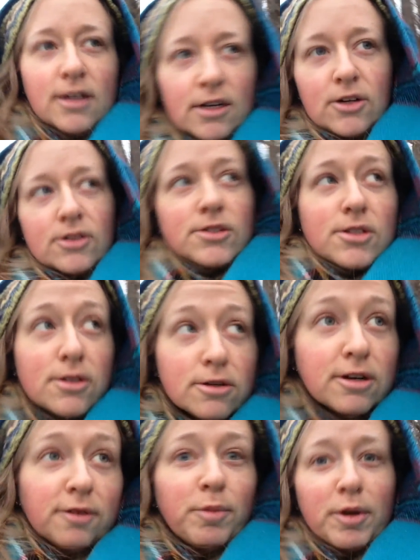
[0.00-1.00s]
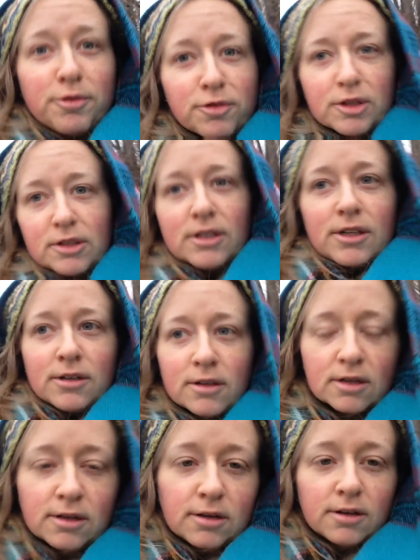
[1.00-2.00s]
also have been filling
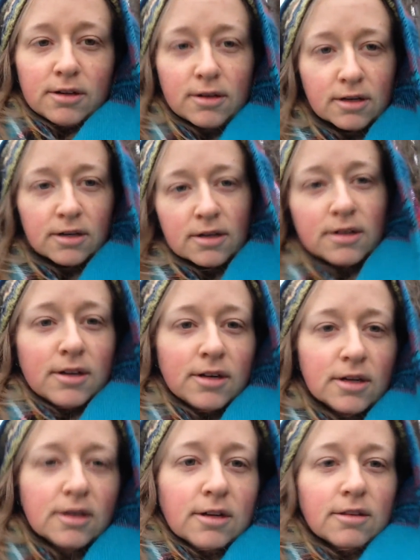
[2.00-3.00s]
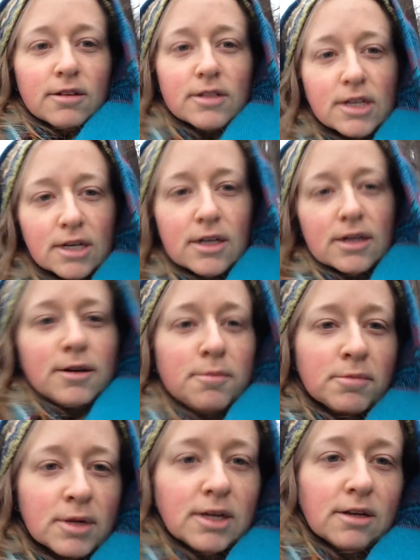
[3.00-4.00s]
the
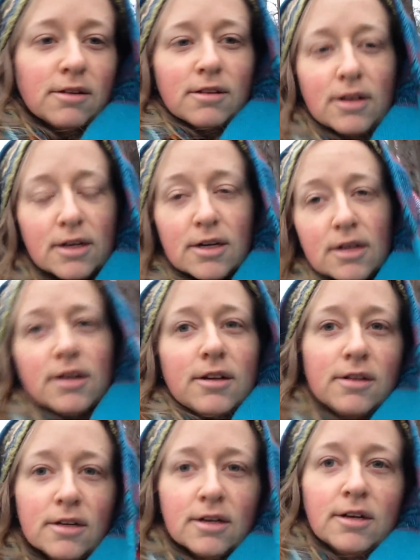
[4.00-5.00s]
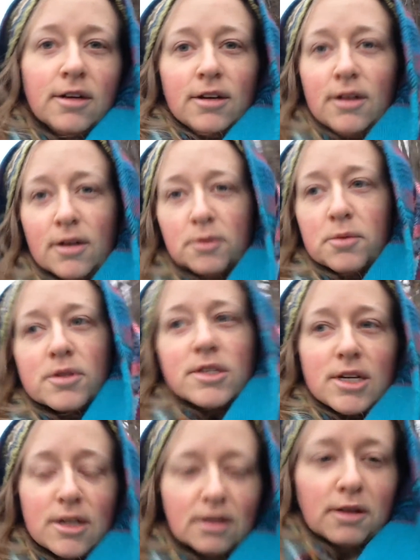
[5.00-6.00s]
time that I was
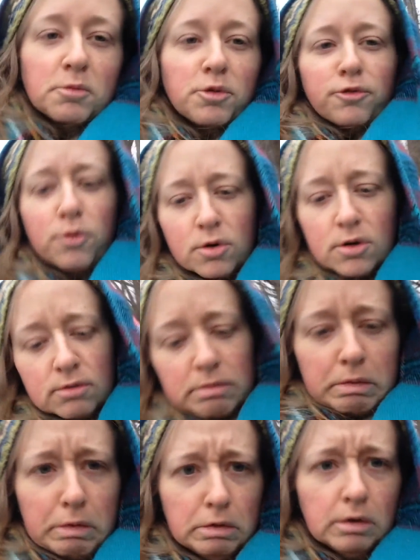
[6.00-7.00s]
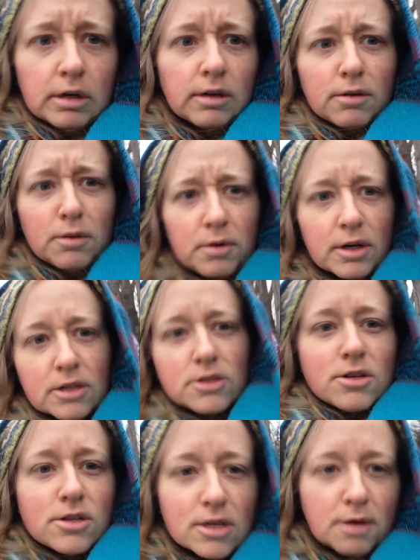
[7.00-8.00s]
taking before. Oh, I don't know why I
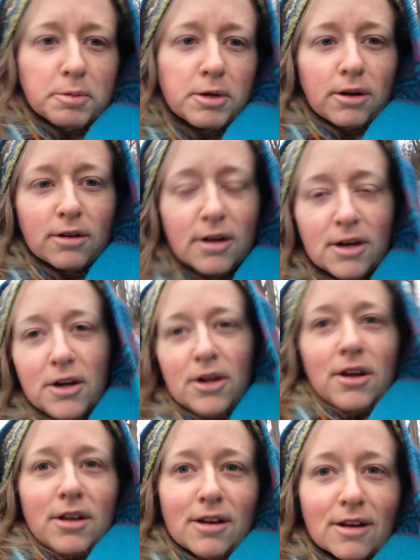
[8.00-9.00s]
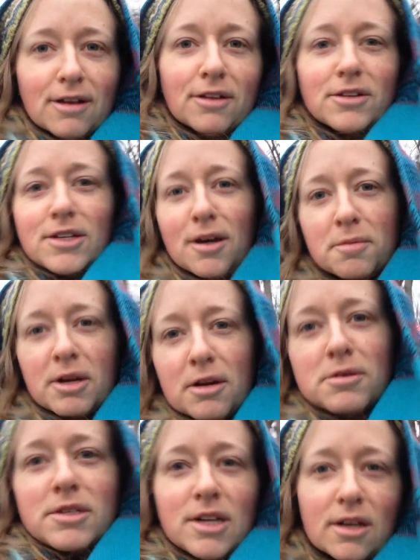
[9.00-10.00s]
just stepped on. Uh, the time that I
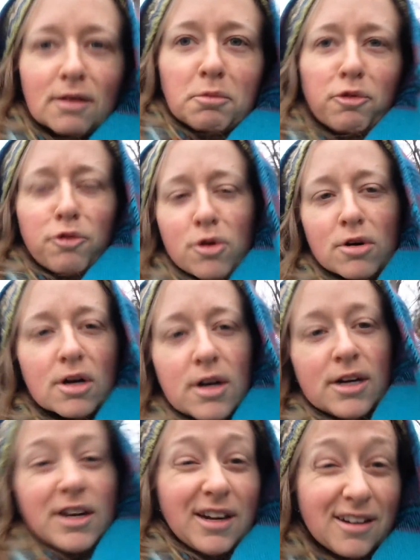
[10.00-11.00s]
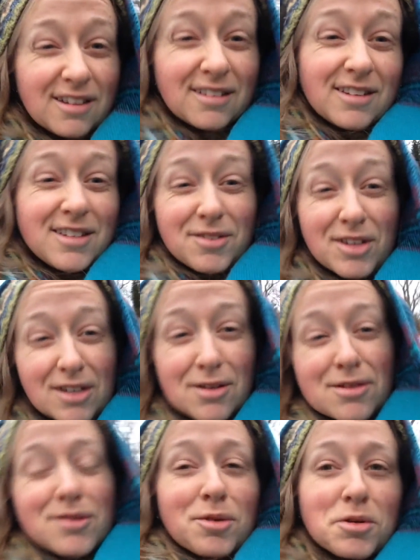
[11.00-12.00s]
was taking before editing these
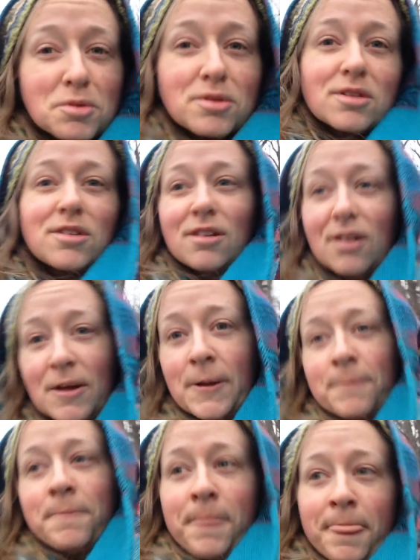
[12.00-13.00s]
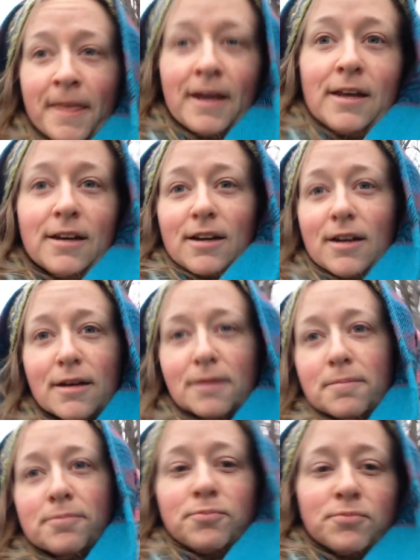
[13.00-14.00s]
videos, which was
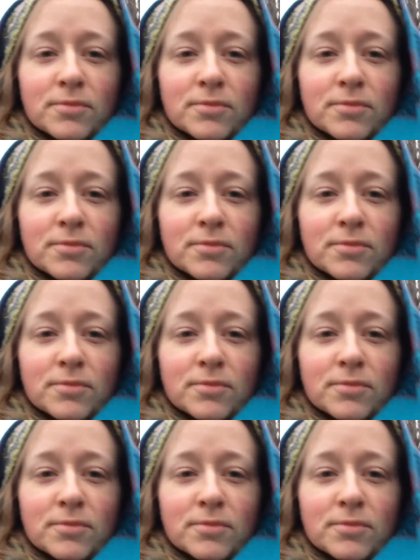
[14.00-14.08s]
um,